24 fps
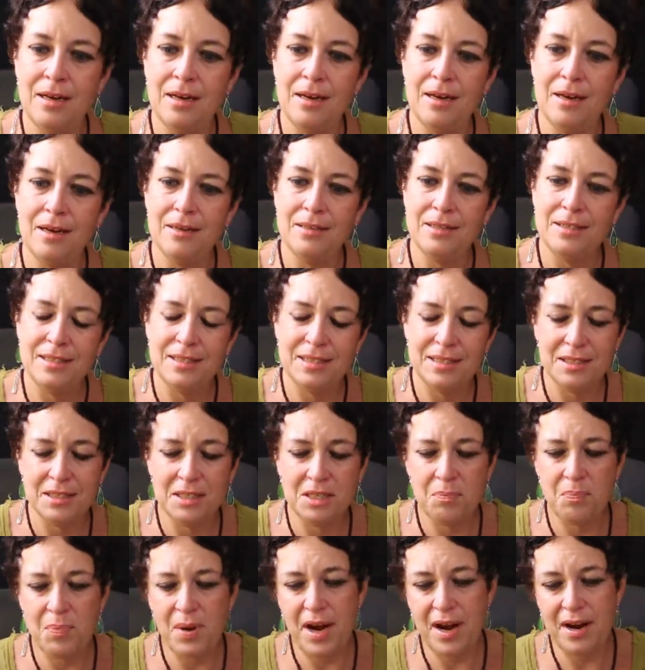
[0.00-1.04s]
Uh, this is a
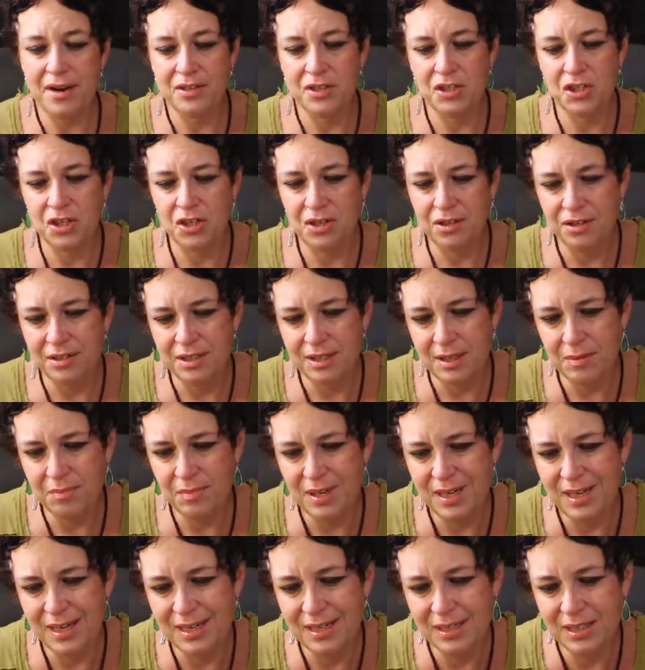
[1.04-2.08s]
departure.
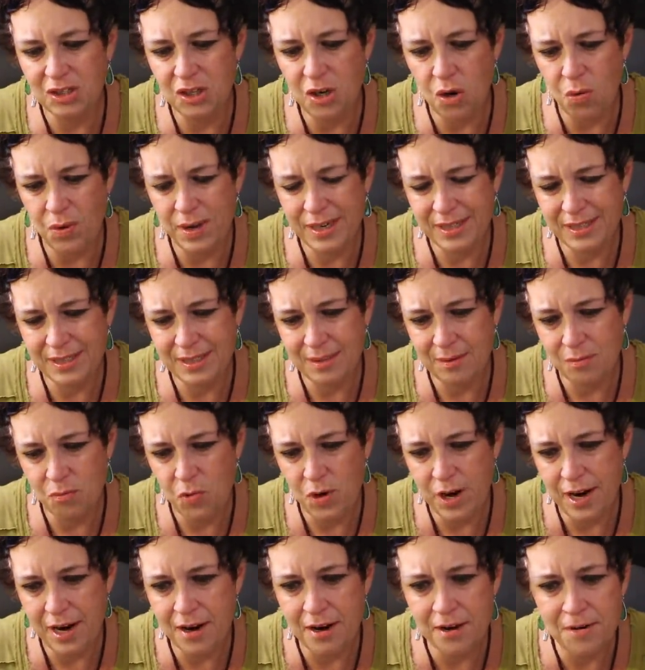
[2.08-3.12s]
Somebody is going
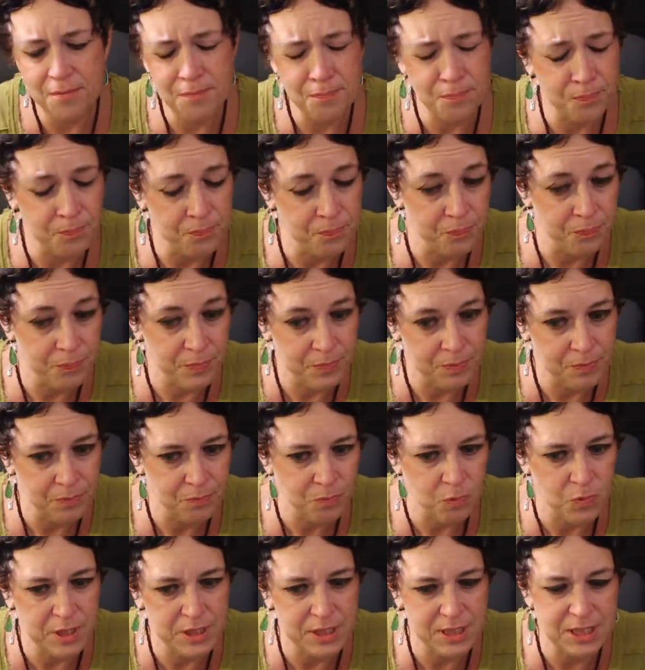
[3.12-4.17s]
somewhere.
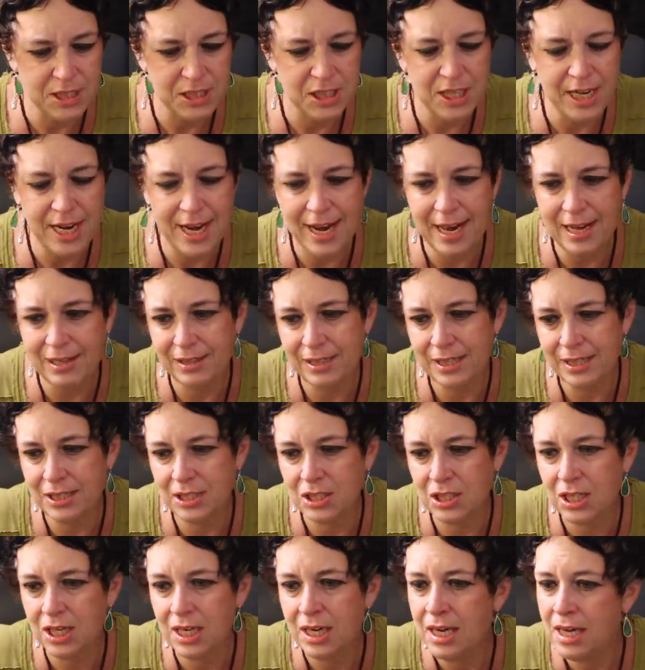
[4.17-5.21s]
What's the
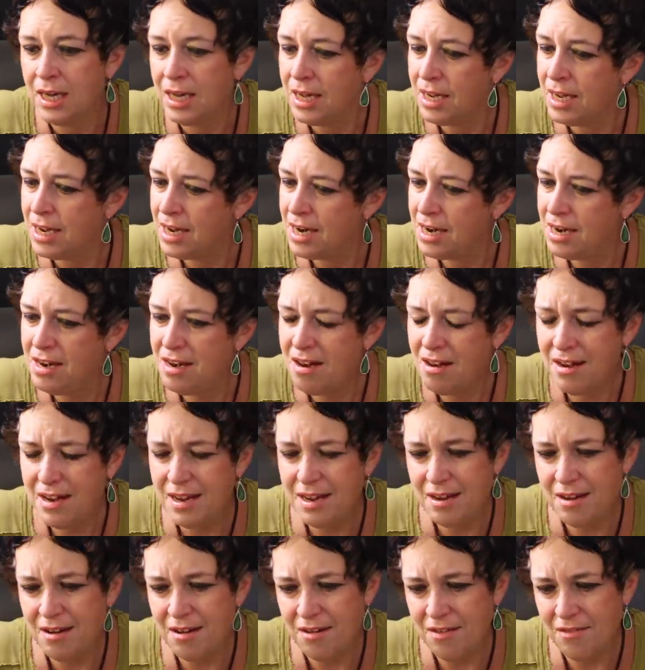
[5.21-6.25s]
challenge?
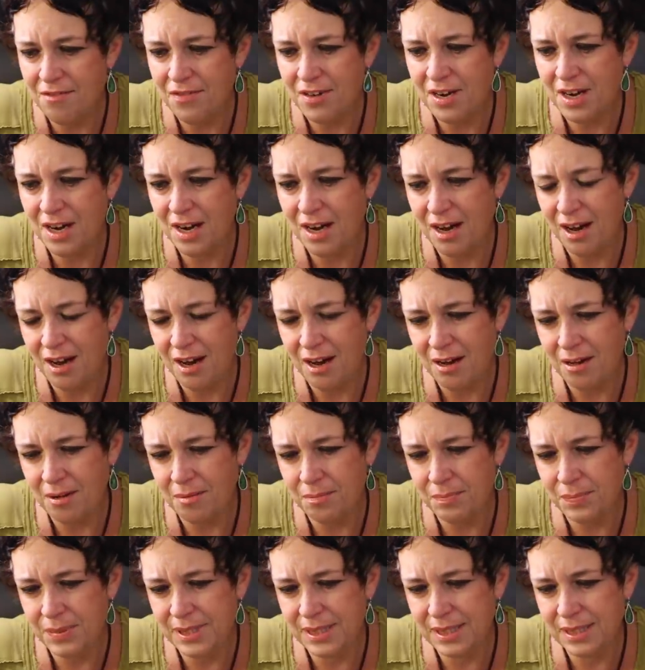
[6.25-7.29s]
Knight of
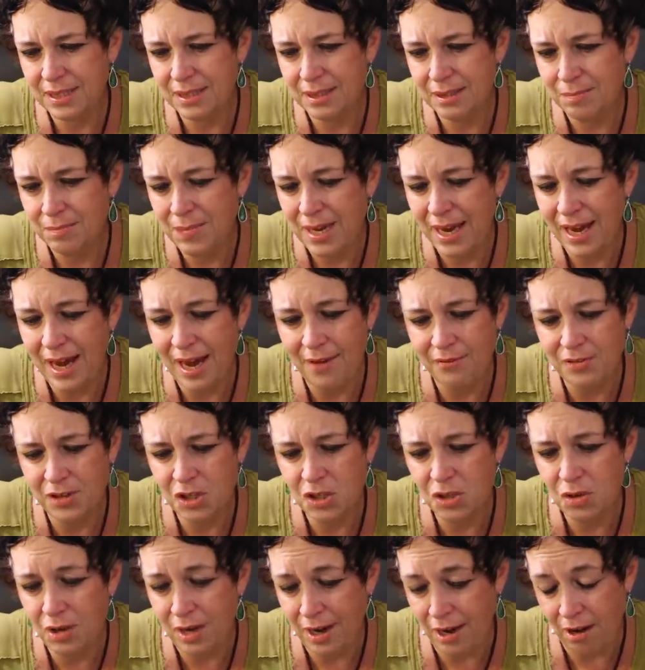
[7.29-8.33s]
Cups. I mean, have to
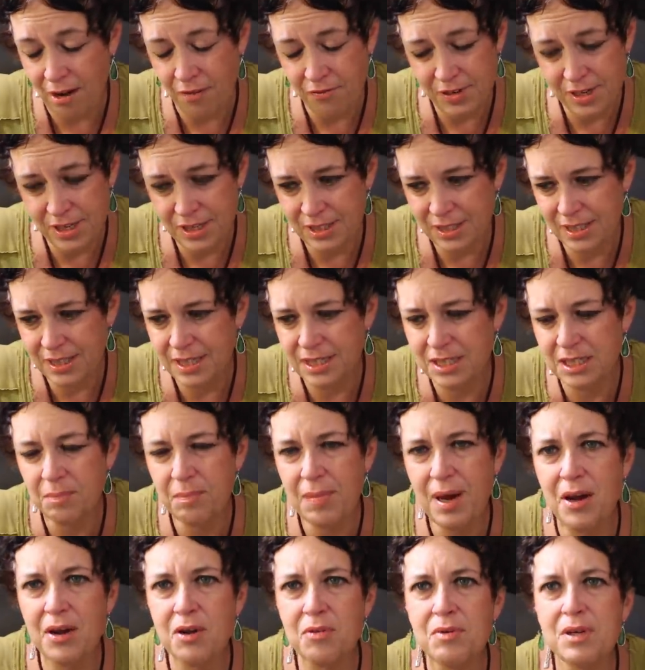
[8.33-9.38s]
do, obviously, it's
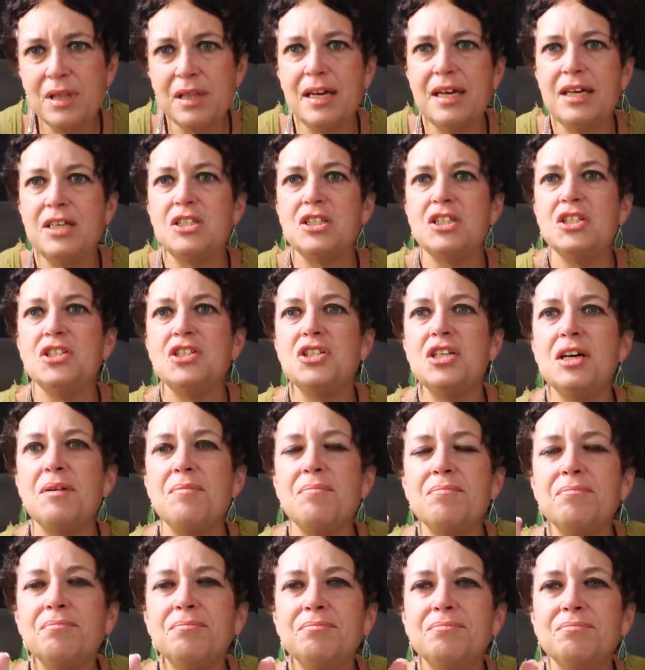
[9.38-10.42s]
about a relationship.
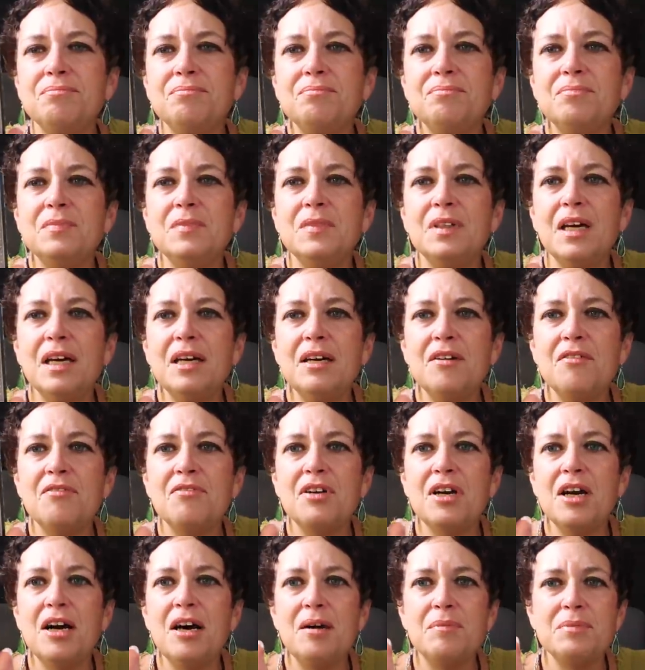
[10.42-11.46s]
Knight of
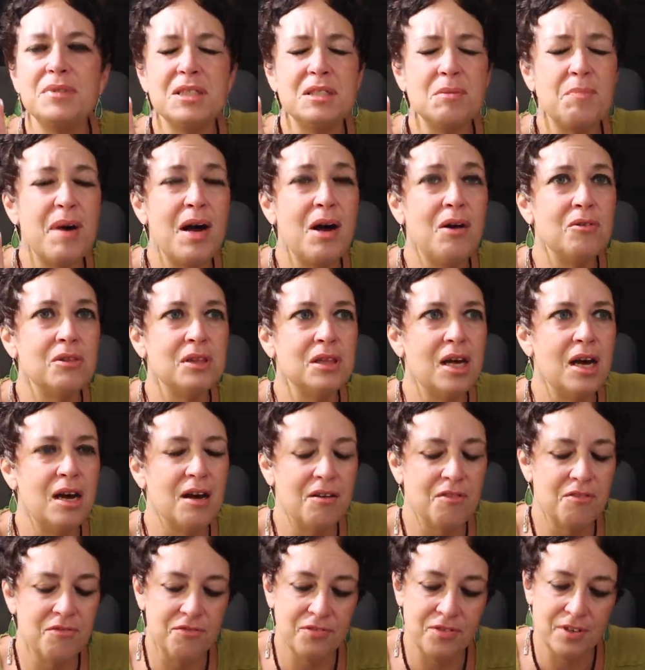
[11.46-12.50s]
Cups, it's about
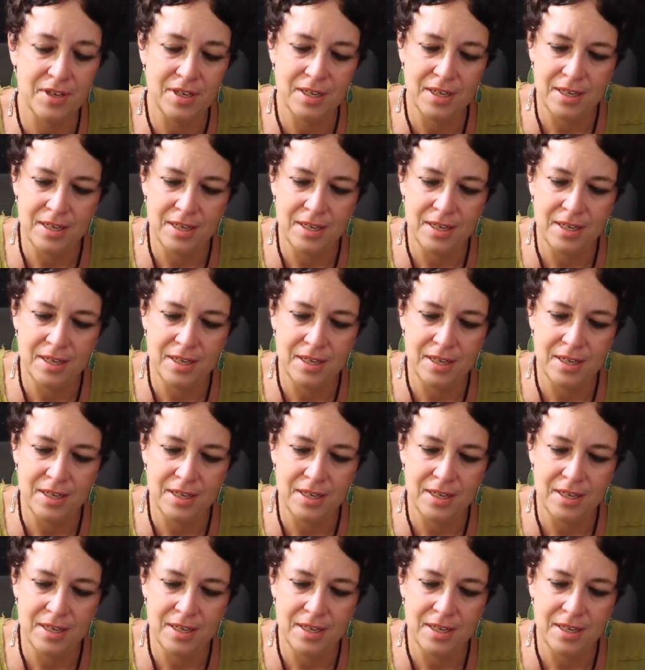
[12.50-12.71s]
love.